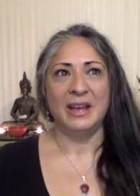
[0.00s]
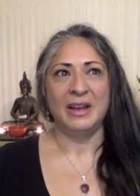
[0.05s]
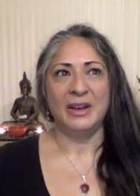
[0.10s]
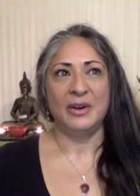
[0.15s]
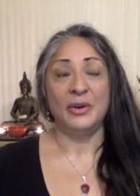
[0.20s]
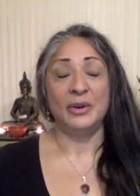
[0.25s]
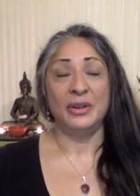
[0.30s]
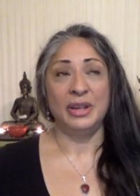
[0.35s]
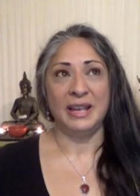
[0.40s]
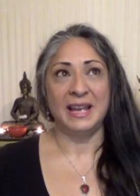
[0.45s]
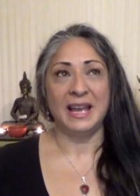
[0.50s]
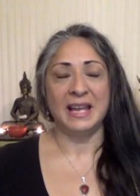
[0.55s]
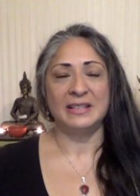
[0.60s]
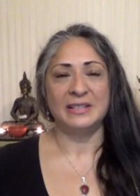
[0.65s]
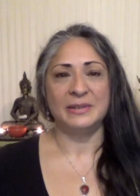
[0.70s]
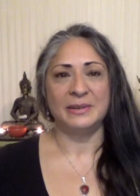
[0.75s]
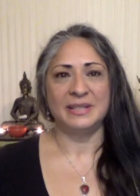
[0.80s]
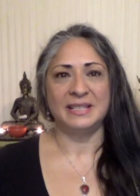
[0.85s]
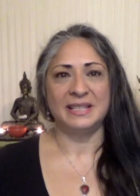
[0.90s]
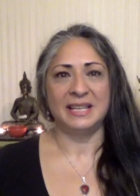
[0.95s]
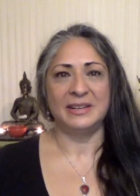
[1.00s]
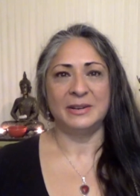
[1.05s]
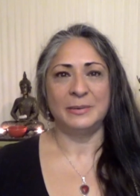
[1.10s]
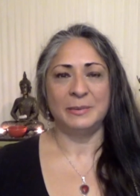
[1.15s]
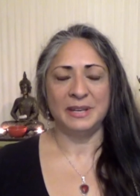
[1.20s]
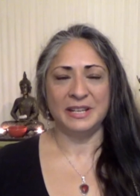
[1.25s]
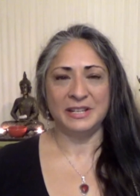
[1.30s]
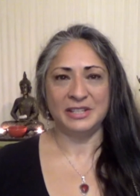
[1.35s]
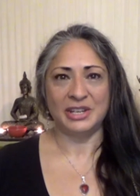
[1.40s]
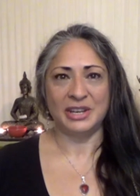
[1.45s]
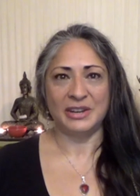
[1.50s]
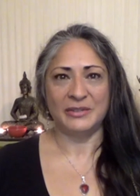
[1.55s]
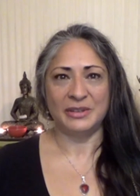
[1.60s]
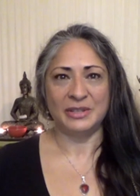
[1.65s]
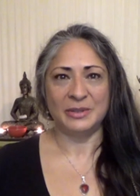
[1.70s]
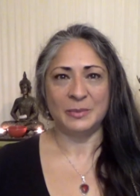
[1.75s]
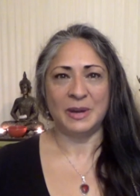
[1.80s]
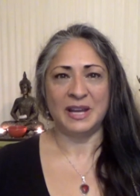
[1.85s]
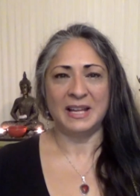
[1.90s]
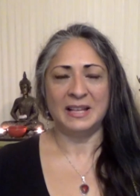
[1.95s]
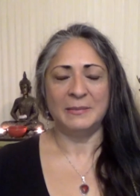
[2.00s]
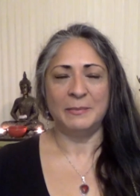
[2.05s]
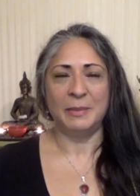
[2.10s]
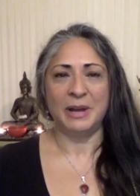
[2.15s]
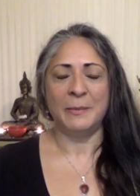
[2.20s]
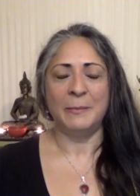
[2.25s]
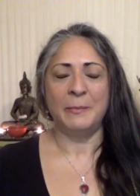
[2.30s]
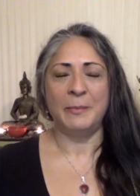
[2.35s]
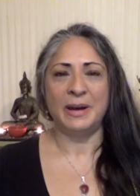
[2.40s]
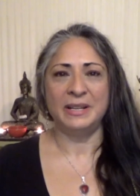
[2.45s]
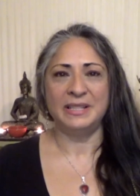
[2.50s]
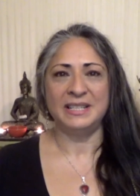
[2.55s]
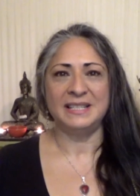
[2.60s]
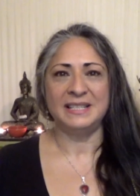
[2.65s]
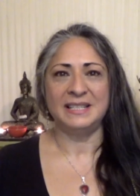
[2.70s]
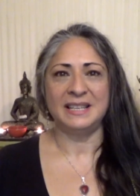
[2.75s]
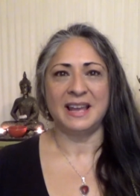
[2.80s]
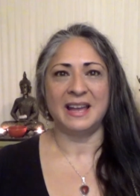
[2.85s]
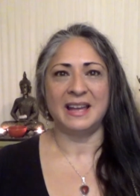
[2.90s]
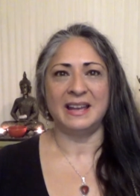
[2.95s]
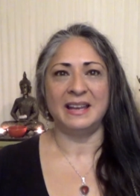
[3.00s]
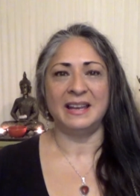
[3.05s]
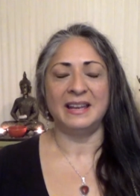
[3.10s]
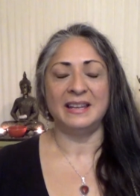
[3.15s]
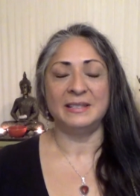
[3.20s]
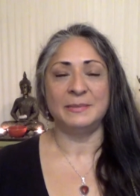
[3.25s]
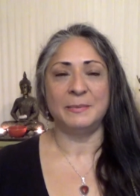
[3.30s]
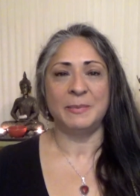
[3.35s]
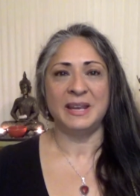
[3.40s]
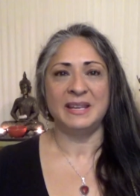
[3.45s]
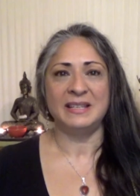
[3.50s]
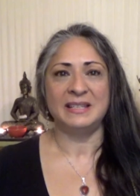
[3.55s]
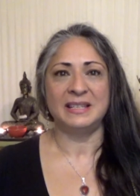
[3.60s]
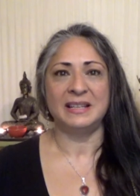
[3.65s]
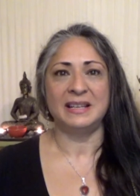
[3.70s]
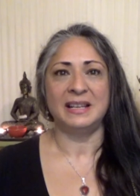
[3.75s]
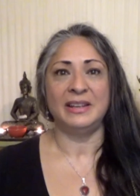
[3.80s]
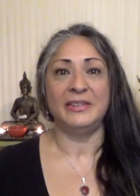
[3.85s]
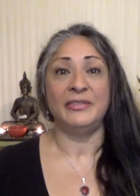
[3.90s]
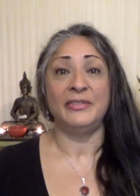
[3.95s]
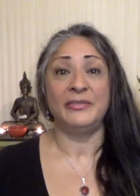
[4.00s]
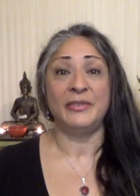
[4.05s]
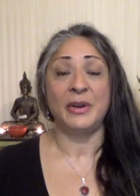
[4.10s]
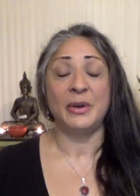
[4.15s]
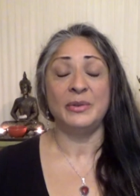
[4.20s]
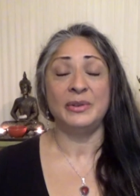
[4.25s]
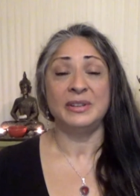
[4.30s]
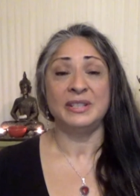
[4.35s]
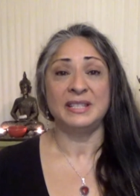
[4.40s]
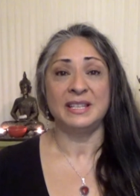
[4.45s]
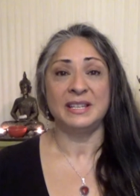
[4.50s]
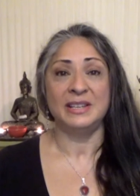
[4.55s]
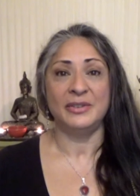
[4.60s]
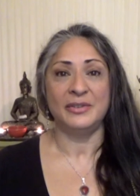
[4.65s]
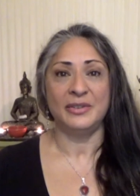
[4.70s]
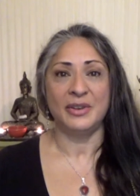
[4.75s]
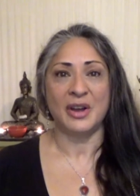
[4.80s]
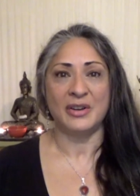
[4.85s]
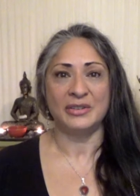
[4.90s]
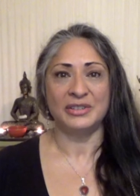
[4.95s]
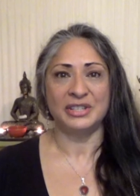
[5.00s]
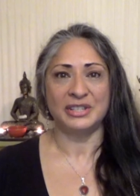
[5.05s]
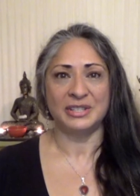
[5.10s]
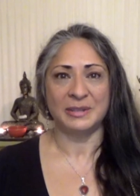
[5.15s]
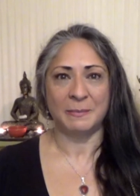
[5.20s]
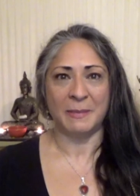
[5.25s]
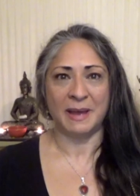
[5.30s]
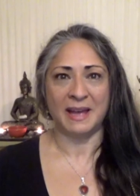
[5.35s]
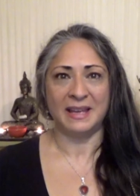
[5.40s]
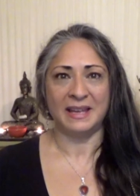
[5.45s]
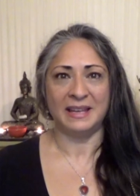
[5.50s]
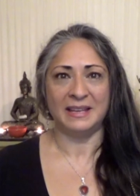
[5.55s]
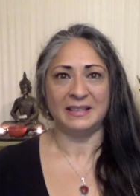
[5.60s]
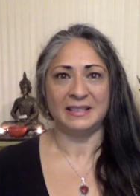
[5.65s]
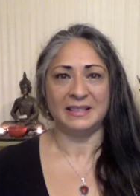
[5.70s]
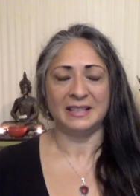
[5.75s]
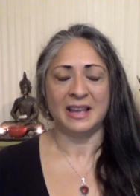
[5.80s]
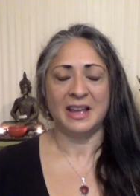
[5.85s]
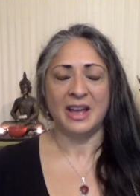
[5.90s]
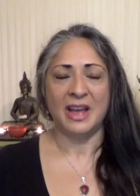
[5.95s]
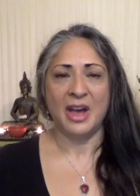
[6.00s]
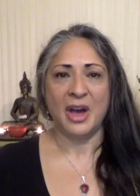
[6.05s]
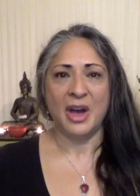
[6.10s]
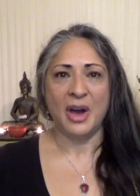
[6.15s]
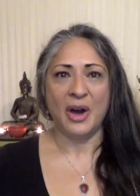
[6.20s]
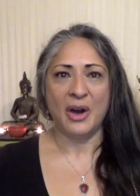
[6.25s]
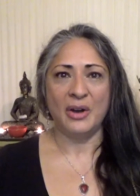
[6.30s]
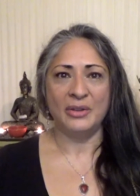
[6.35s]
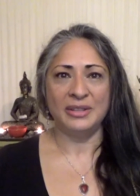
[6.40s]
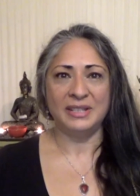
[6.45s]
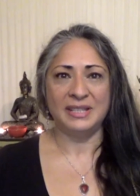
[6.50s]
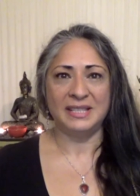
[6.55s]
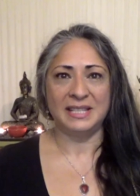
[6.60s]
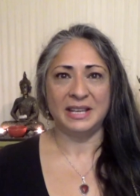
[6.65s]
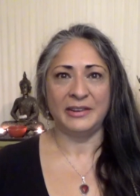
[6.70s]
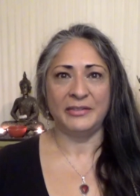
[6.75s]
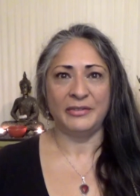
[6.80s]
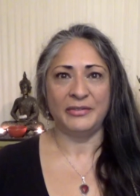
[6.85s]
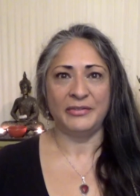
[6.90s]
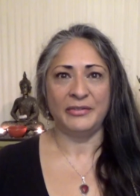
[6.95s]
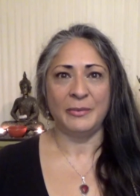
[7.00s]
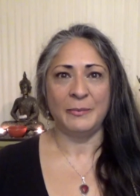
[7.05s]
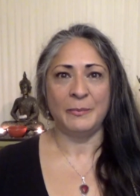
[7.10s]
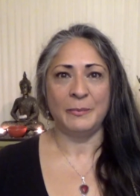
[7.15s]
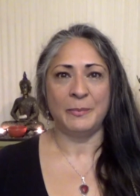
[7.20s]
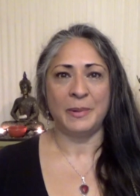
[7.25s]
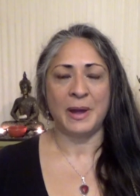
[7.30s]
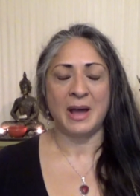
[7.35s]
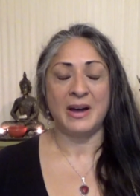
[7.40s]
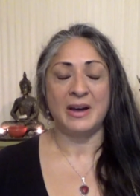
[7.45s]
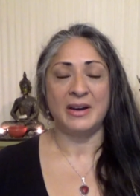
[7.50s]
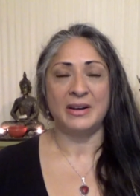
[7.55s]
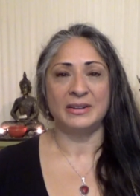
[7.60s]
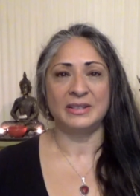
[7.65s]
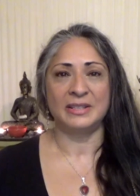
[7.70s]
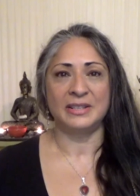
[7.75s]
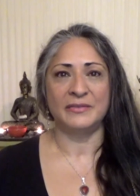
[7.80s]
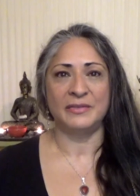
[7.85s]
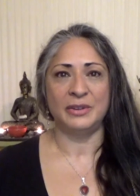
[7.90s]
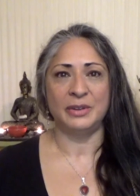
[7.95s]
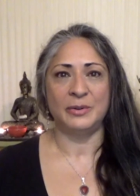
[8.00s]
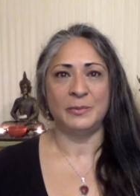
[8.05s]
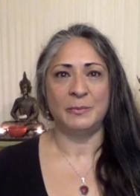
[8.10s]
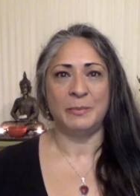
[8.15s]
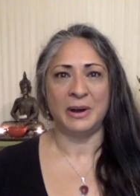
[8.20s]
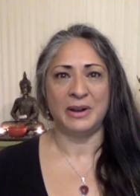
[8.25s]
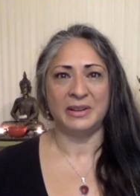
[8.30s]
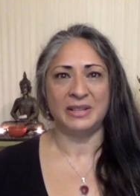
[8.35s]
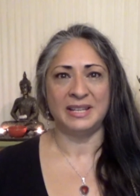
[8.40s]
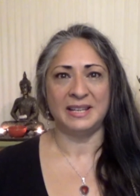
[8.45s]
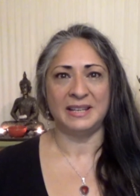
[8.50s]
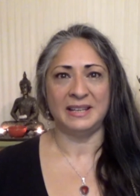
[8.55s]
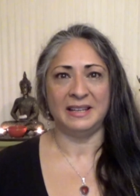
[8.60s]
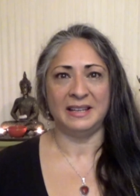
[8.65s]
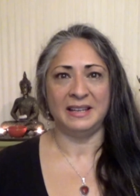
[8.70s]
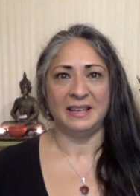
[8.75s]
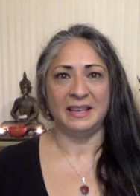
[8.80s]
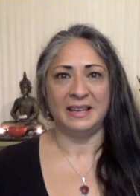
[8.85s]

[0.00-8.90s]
Or you can do it sitting up in a chair as well. But a body scan is basically focusing your conscious mind on different parts of your body